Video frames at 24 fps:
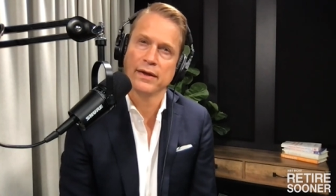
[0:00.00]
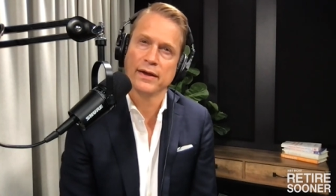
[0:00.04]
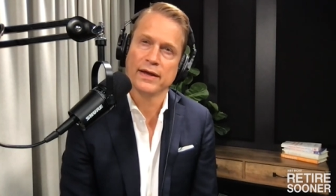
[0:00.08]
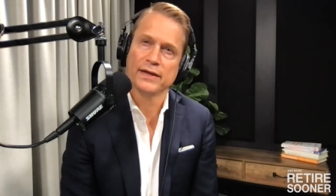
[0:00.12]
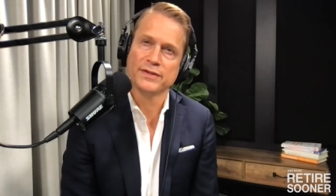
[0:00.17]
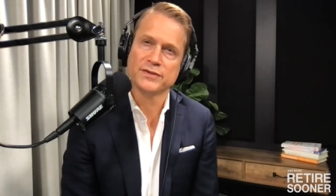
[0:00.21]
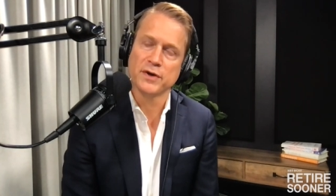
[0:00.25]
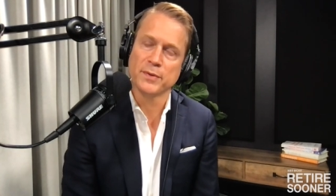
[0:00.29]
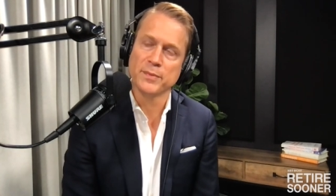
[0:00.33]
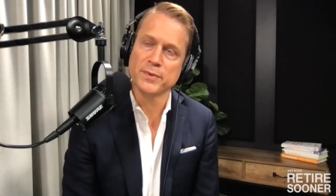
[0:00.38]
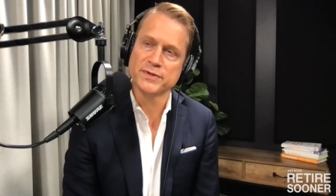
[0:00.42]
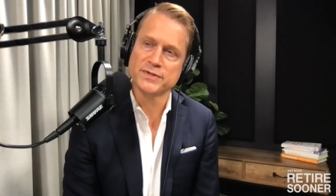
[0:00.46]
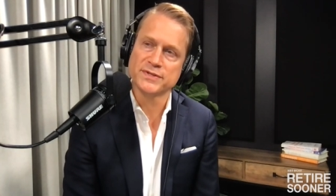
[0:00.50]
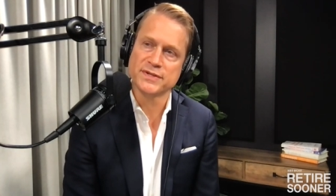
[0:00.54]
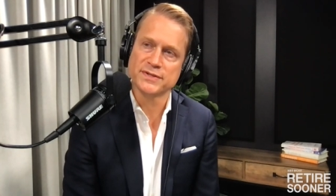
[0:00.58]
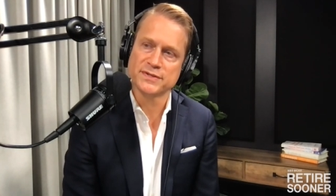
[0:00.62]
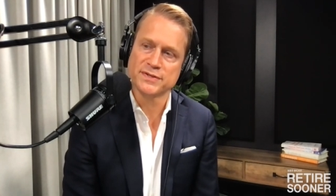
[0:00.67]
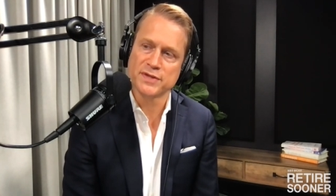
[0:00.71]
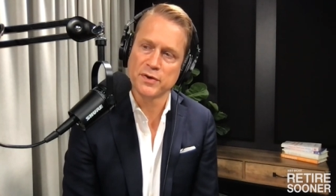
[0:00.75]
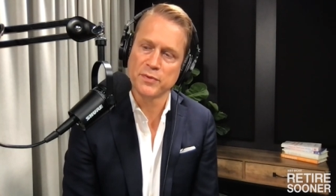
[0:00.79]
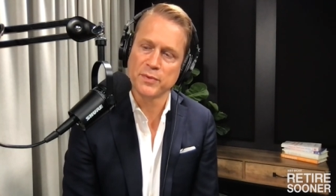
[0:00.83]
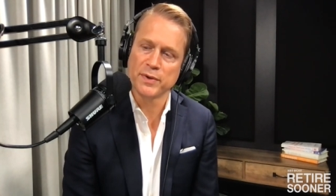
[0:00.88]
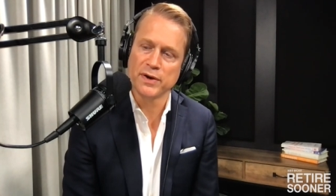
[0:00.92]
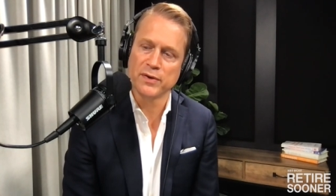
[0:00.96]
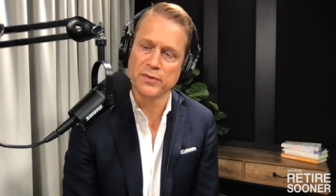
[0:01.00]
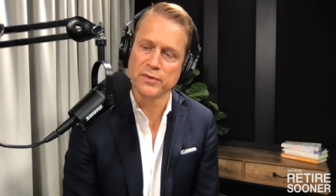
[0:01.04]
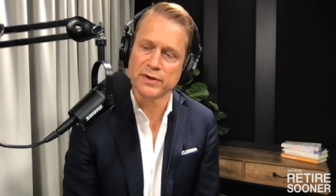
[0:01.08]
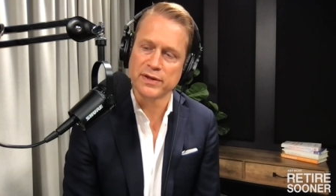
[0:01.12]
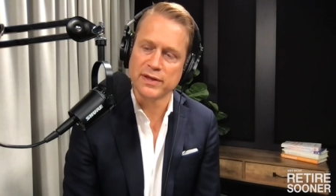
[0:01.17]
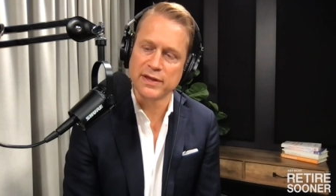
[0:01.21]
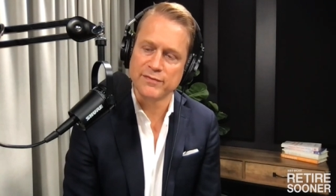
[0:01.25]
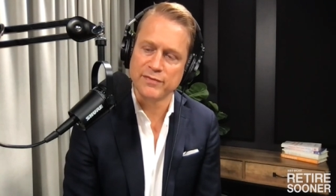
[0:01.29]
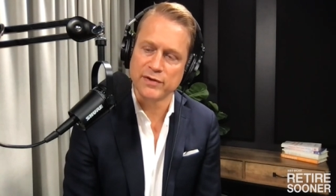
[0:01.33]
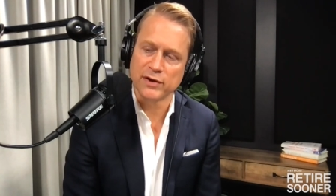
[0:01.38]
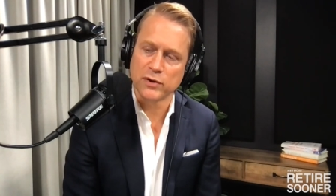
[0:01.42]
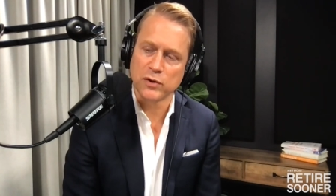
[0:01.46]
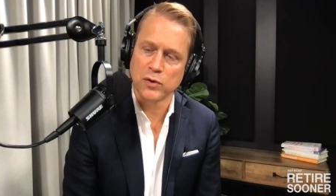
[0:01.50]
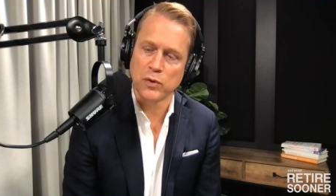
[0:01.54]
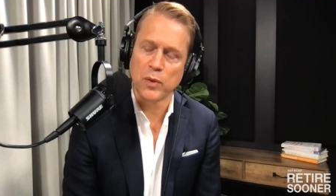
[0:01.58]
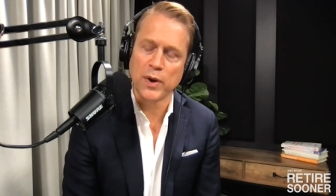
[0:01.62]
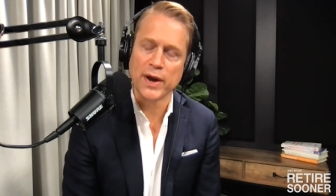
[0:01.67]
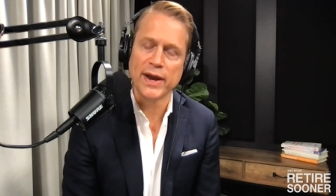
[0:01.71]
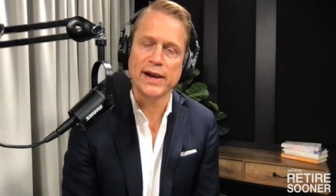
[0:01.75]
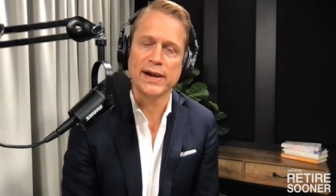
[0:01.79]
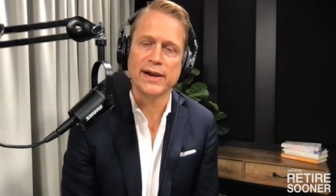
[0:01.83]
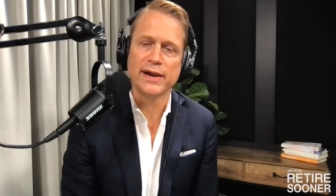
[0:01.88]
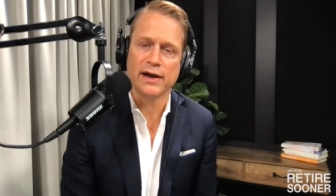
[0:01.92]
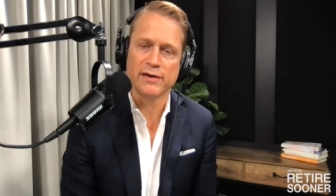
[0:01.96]
It's almost as though we don't give it
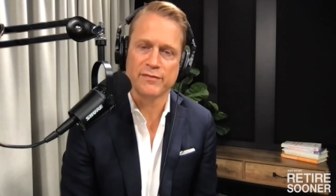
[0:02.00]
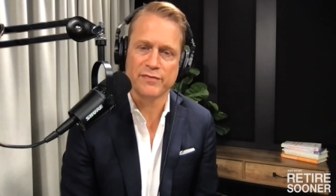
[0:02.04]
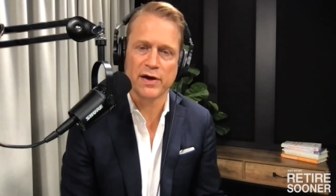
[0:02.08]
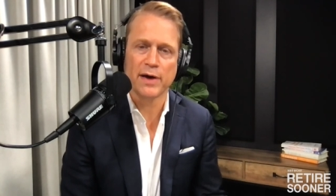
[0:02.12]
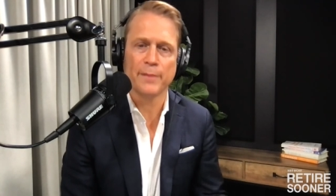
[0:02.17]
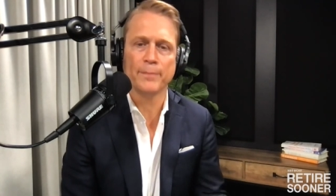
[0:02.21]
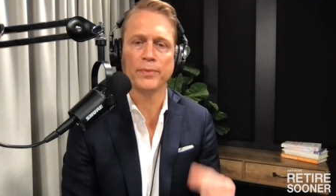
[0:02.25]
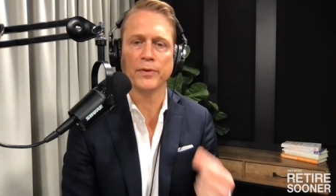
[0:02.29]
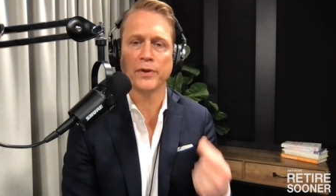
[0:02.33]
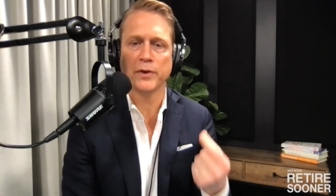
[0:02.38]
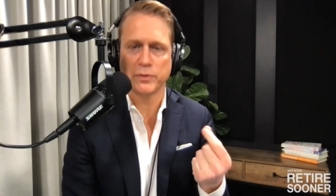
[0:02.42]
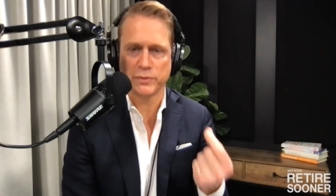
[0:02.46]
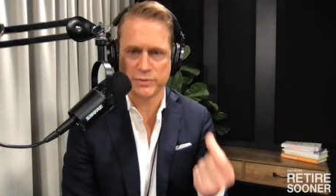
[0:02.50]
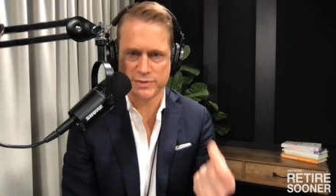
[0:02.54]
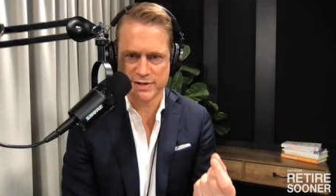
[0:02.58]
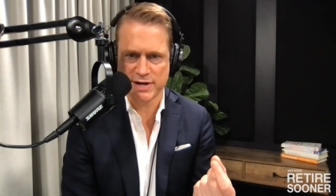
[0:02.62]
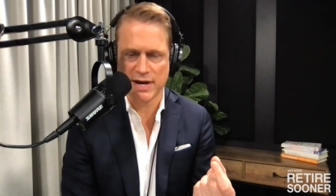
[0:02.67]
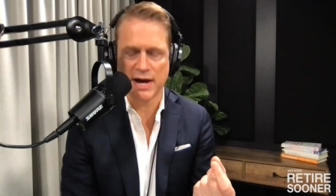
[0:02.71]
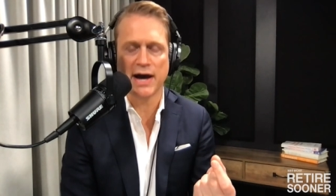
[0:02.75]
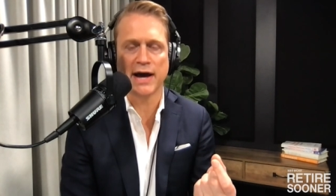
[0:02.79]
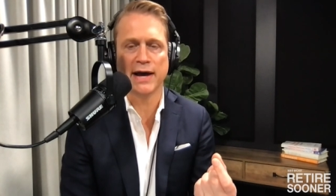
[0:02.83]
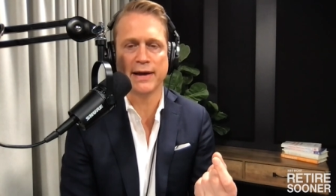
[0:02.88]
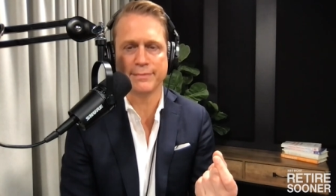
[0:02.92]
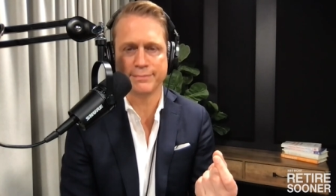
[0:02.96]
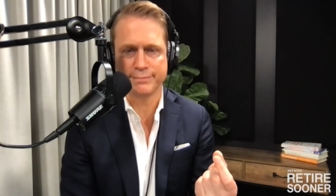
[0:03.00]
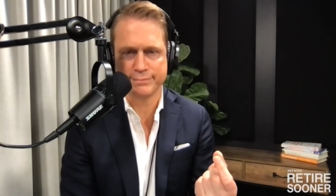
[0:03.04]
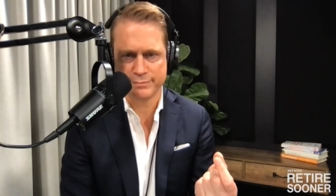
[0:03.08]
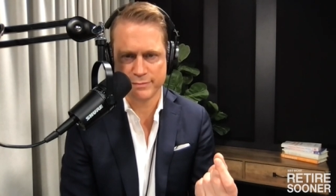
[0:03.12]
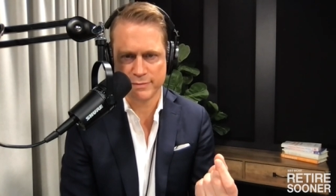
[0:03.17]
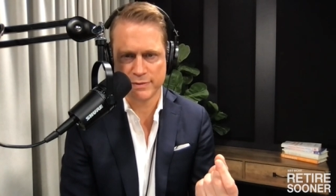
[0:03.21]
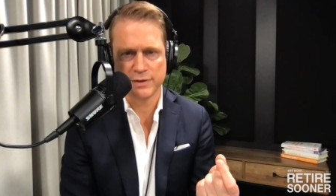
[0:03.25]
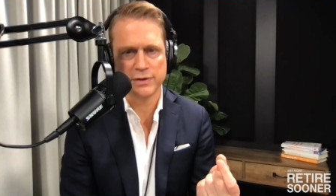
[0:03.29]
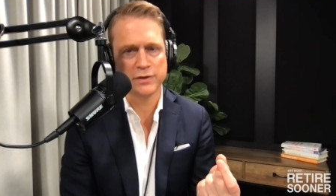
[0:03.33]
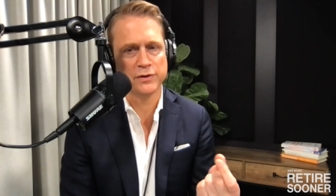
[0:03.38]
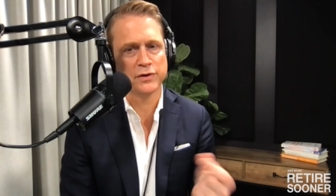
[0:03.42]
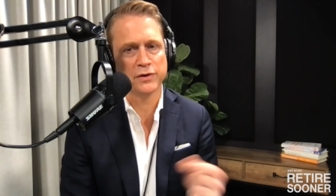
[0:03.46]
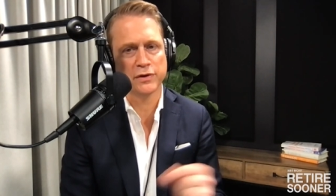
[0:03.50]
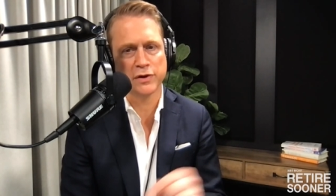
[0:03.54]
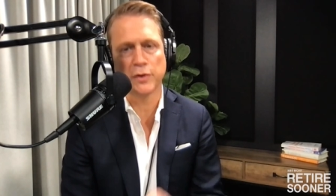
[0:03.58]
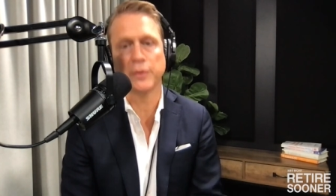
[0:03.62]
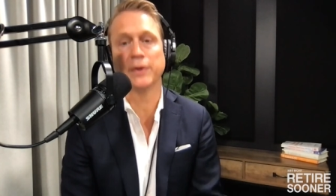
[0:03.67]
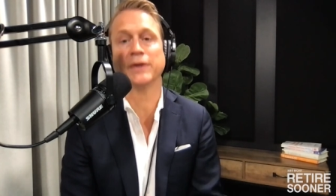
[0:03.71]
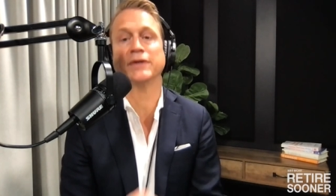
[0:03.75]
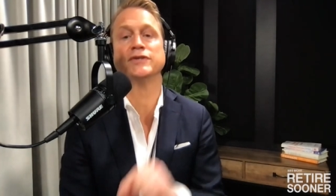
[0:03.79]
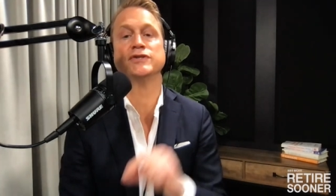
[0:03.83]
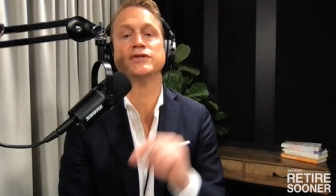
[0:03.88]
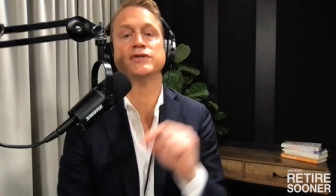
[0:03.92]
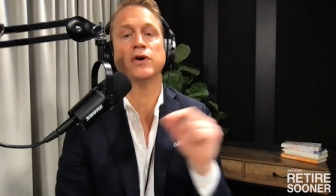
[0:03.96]
quite enough upload time you're
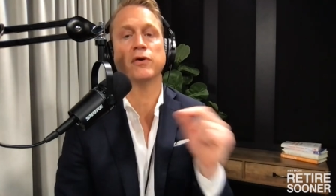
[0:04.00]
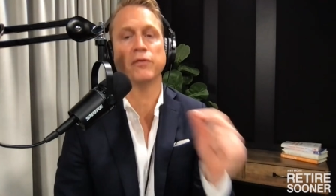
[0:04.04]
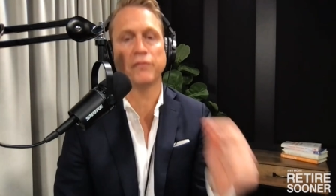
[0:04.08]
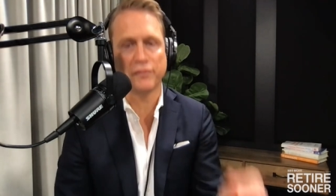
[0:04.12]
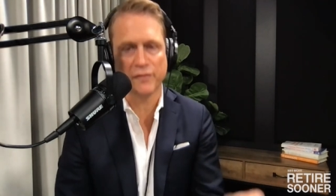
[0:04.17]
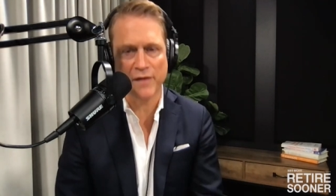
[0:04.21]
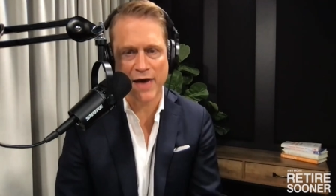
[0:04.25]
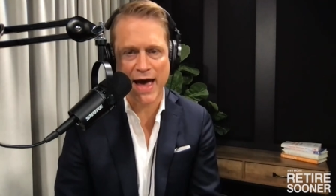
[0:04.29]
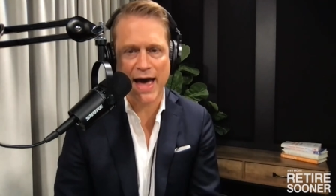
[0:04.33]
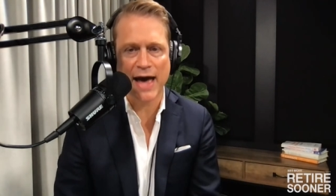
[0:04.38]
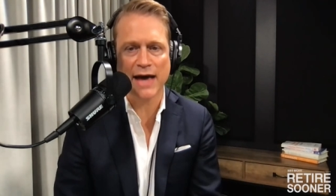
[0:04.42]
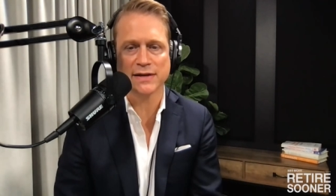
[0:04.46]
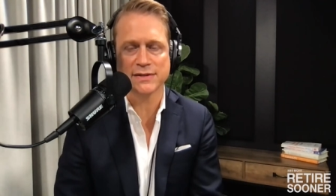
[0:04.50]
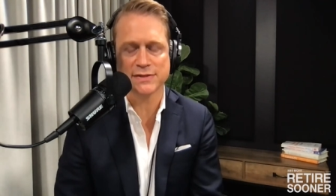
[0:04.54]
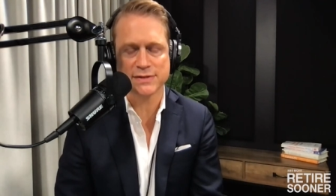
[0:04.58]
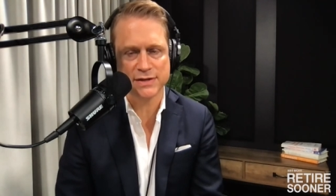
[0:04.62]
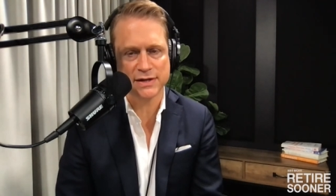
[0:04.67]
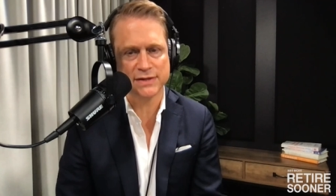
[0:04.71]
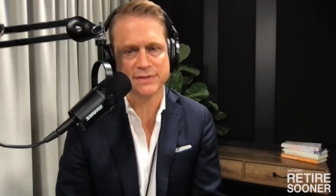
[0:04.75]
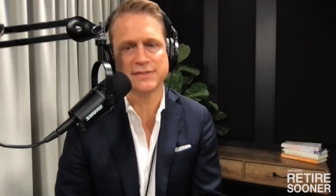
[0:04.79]
going so fast.